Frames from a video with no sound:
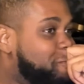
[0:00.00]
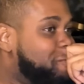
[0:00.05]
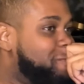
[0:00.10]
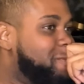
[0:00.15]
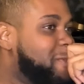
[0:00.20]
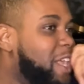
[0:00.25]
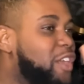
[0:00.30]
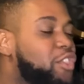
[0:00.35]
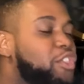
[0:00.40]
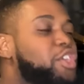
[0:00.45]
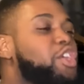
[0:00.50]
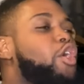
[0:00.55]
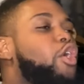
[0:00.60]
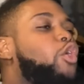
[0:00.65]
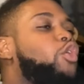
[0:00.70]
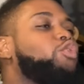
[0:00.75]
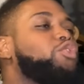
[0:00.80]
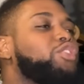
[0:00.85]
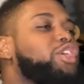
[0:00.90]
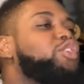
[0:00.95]
The
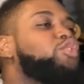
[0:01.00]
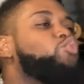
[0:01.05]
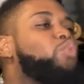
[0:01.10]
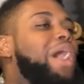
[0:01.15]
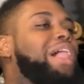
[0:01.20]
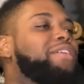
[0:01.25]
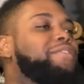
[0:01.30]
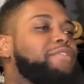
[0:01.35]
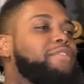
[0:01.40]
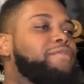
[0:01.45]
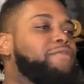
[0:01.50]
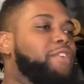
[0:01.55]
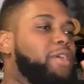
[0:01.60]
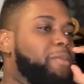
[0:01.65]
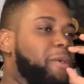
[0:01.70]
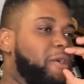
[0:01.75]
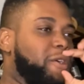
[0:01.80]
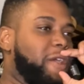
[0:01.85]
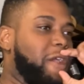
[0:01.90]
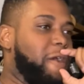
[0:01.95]
only relevant
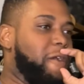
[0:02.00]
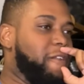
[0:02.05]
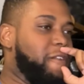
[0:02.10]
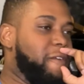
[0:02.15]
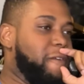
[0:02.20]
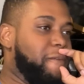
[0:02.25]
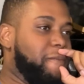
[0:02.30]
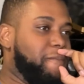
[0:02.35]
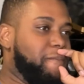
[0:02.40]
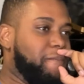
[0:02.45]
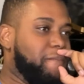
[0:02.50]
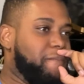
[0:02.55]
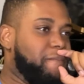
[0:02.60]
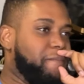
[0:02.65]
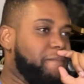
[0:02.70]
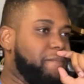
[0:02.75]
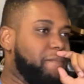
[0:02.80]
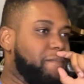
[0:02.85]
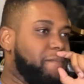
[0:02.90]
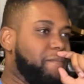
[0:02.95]
female character
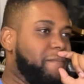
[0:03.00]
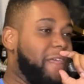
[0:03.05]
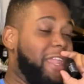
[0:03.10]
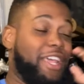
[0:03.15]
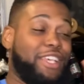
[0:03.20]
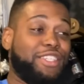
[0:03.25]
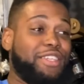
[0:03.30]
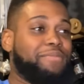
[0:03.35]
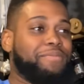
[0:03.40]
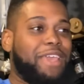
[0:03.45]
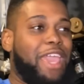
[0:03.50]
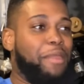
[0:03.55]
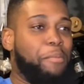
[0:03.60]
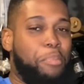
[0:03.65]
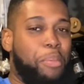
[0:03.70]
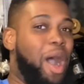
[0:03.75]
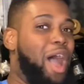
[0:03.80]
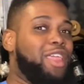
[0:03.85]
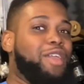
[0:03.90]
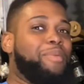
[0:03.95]
that doesn't get
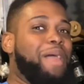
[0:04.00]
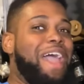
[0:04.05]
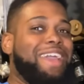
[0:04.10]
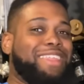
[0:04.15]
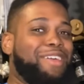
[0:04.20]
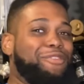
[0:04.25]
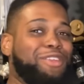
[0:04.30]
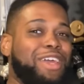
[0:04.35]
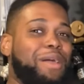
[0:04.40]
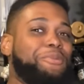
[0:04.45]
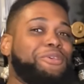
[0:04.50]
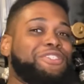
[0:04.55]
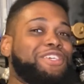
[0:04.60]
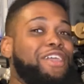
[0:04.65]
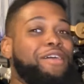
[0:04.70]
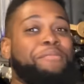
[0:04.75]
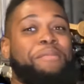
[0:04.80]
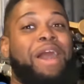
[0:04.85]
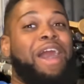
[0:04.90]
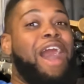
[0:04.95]
body bagged every time you see
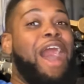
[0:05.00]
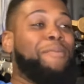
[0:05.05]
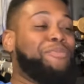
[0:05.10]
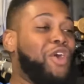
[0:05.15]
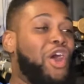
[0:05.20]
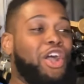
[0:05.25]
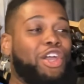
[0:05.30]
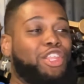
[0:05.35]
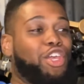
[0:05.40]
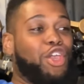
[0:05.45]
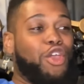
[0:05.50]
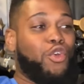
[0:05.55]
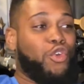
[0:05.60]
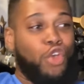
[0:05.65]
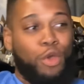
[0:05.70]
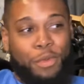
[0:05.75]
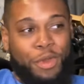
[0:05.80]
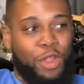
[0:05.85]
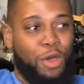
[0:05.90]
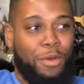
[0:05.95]
him. I'm talking to you,
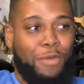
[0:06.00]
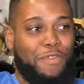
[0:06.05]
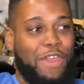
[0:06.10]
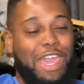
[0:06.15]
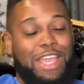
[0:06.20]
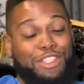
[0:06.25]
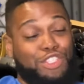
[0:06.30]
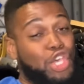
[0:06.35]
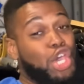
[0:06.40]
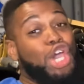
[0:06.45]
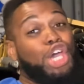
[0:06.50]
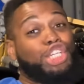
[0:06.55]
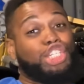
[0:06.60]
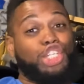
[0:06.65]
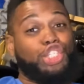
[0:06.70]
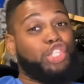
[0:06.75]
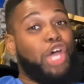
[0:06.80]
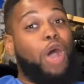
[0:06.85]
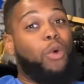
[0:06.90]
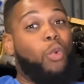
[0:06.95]
Kumanomi fans.
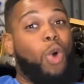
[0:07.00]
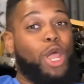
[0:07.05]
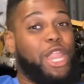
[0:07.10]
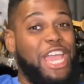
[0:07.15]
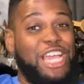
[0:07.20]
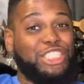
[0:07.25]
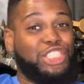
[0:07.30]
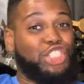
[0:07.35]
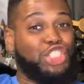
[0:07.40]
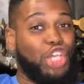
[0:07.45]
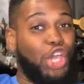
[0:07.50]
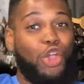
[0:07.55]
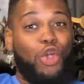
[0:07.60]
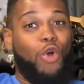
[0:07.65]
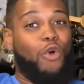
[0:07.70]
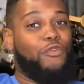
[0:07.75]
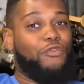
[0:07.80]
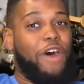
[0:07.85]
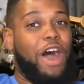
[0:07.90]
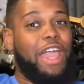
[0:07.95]
She's not won a
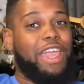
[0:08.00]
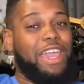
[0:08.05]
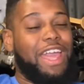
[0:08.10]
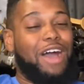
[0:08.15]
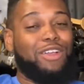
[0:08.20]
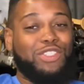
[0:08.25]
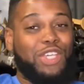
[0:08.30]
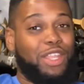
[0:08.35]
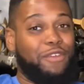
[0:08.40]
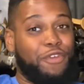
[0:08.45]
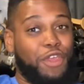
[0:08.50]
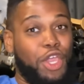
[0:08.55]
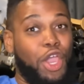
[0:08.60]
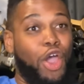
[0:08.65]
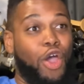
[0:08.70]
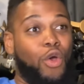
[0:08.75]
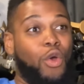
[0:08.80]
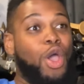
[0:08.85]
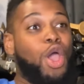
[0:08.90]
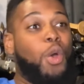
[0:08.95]
single fight outside of
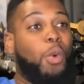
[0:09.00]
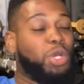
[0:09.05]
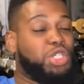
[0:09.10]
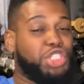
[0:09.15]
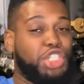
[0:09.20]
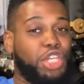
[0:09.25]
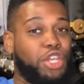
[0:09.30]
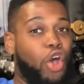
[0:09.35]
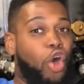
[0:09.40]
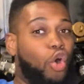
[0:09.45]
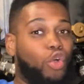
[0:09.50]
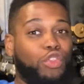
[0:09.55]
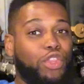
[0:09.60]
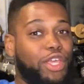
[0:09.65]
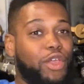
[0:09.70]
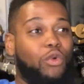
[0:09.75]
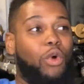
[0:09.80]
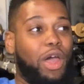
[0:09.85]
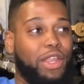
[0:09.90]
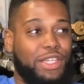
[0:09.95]
Hyo, which she
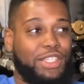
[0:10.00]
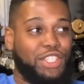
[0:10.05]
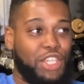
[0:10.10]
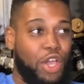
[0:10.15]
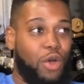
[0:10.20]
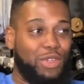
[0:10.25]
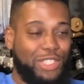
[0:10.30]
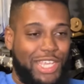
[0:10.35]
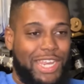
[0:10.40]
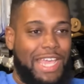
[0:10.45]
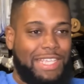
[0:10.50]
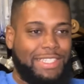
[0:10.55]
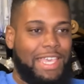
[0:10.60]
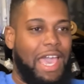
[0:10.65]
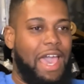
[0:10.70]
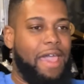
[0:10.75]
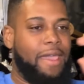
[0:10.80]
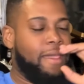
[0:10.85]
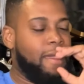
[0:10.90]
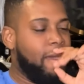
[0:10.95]
only won because Hyo was a nice
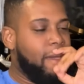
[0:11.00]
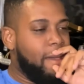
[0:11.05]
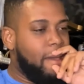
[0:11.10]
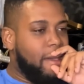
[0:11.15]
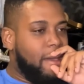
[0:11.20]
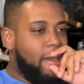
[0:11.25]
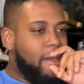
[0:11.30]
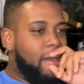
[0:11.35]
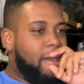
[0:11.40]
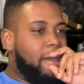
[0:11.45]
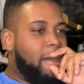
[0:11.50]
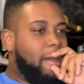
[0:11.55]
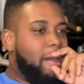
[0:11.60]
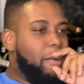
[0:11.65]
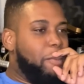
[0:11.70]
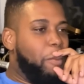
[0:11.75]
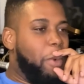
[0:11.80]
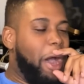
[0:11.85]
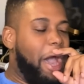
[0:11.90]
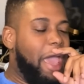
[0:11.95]
guy.
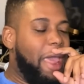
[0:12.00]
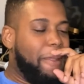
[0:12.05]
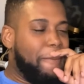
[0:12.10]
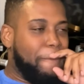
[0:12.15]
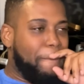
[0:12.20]
But